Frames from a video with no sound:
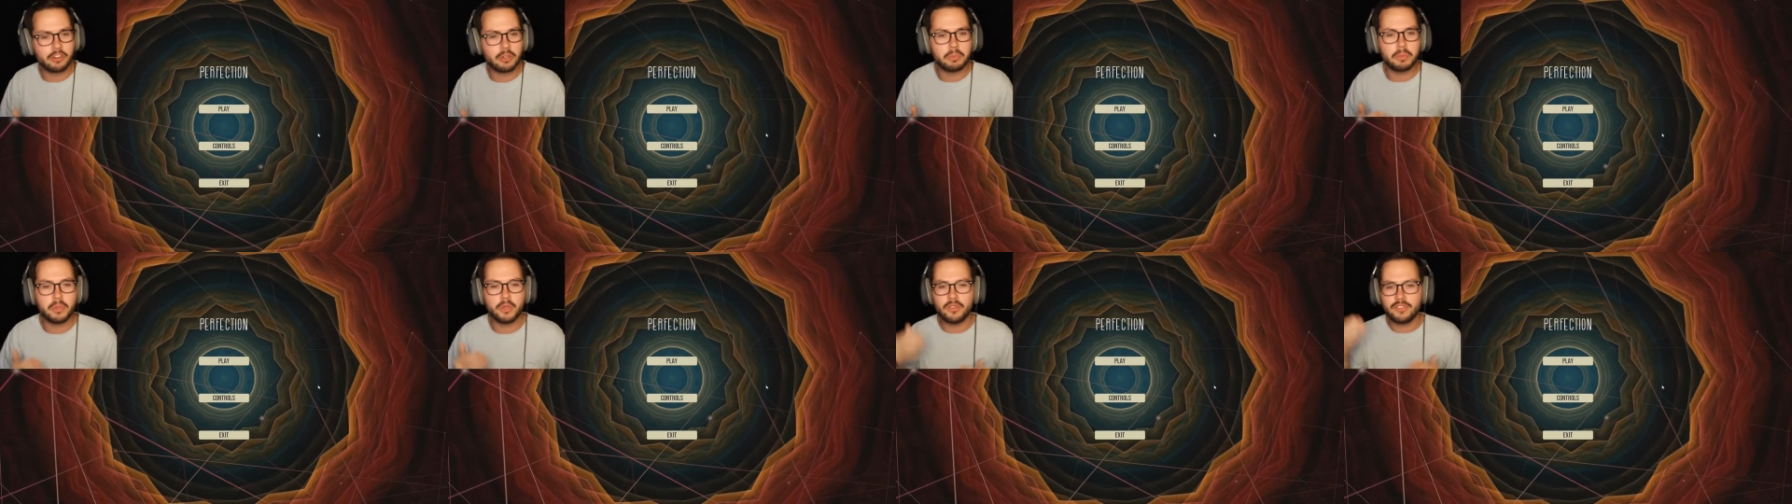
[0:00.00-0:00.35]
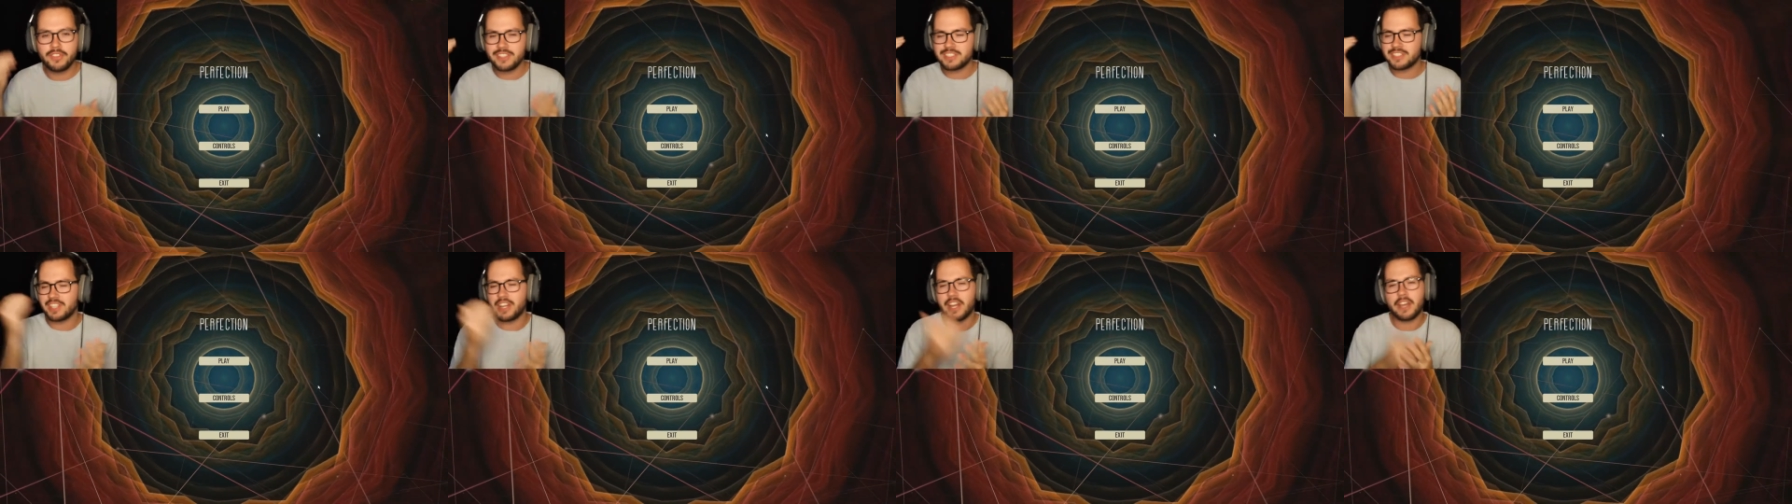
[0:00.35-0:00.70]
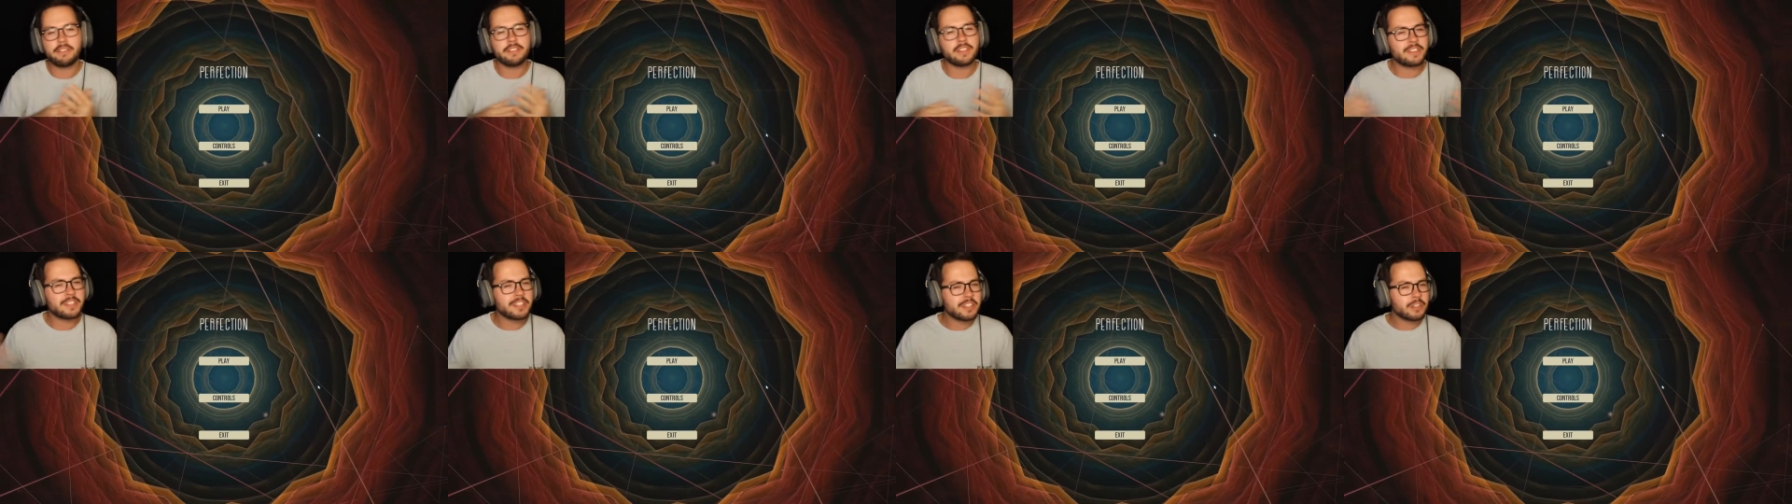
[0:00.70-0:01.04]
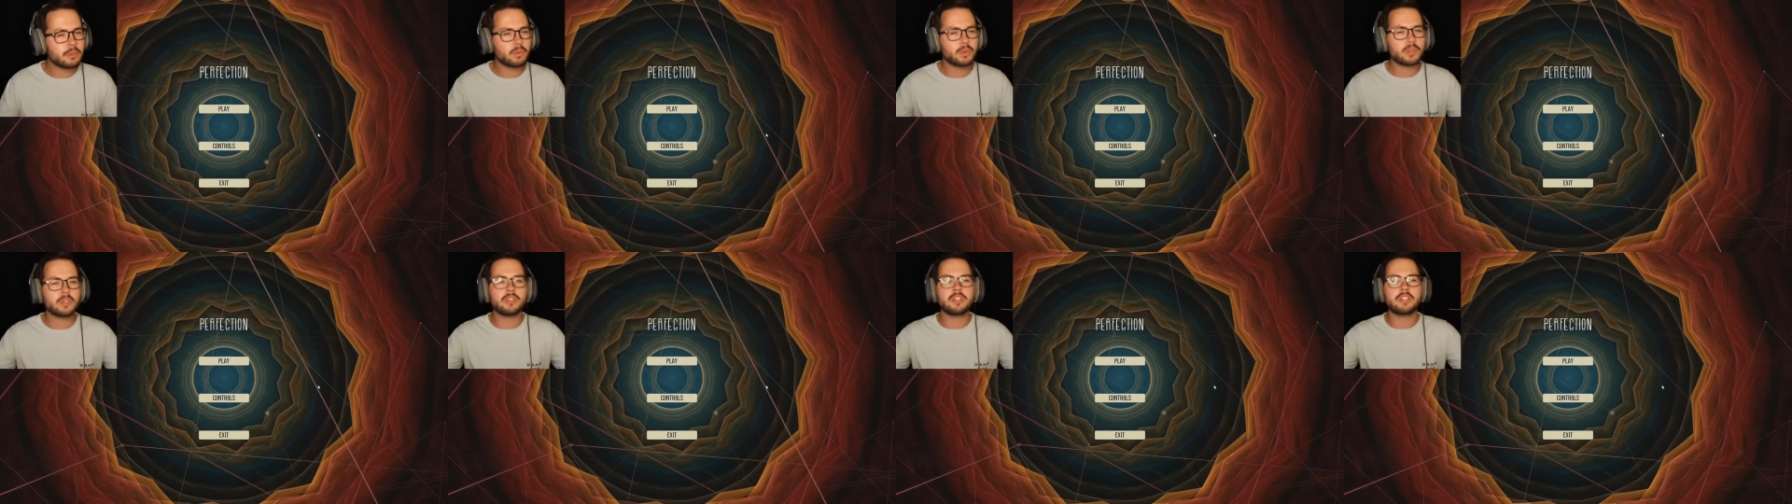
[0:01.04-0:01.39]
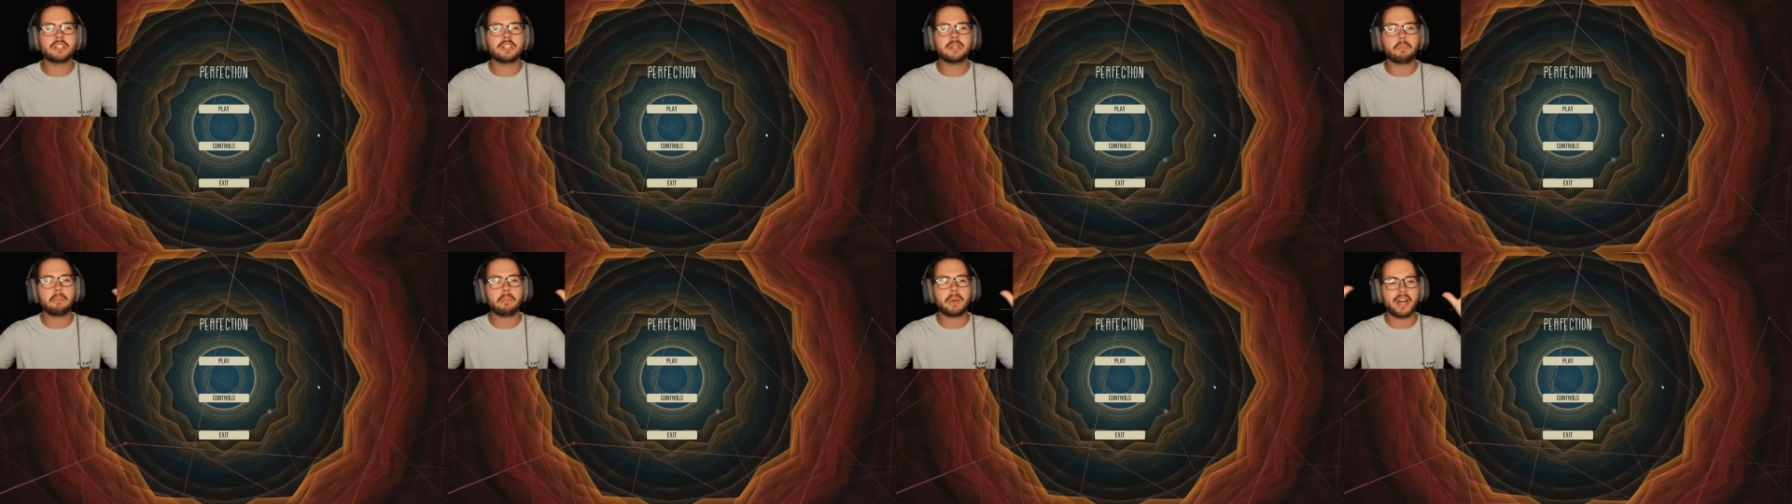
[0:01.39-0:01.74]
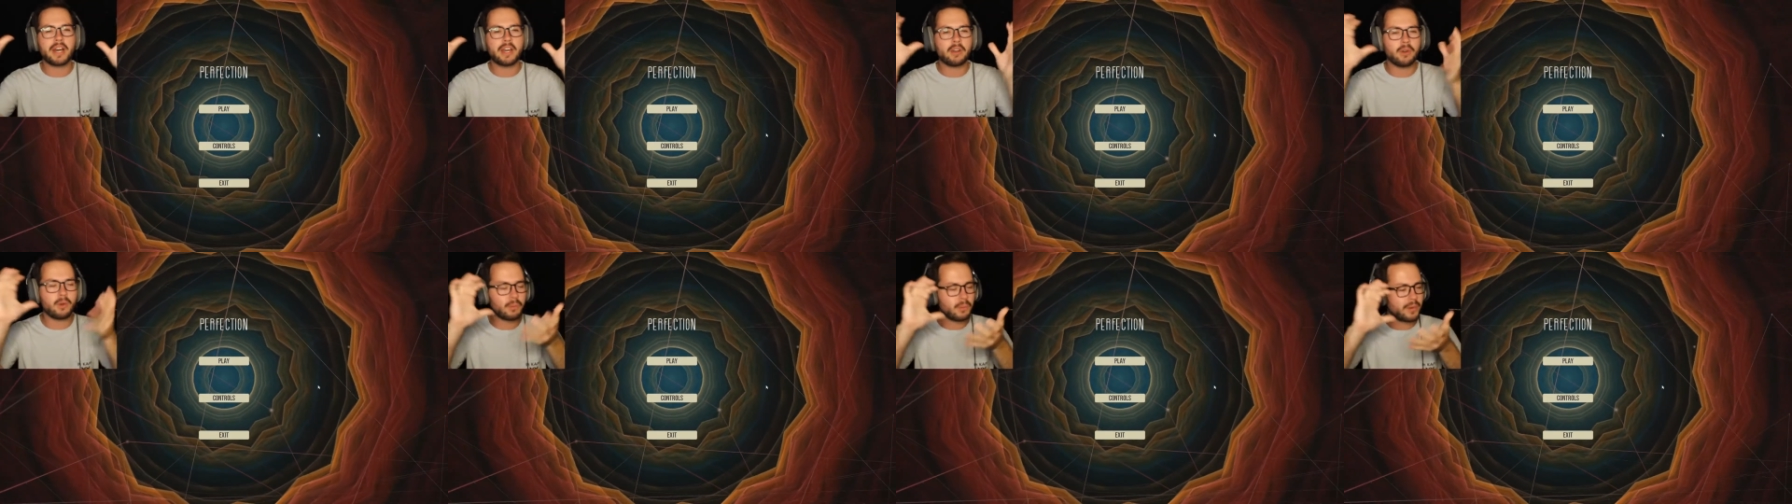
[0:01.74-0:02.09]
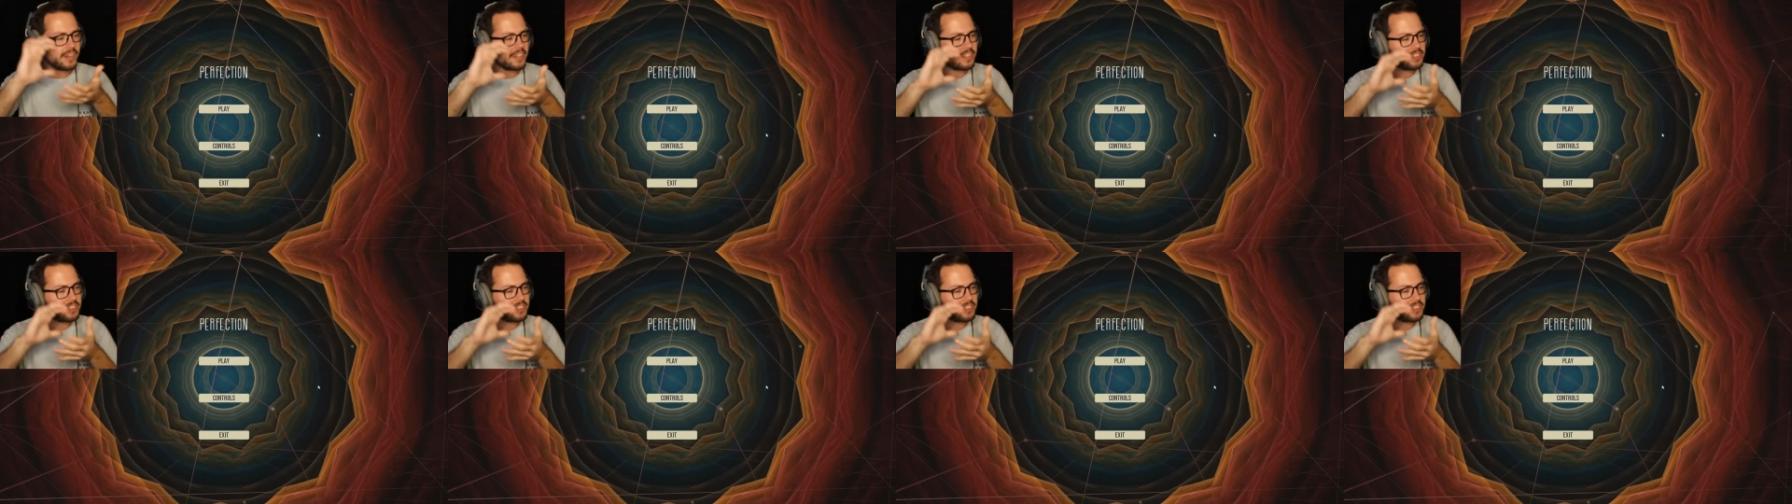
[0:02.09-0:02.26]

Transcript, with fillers: movies and everything that we're going to compile right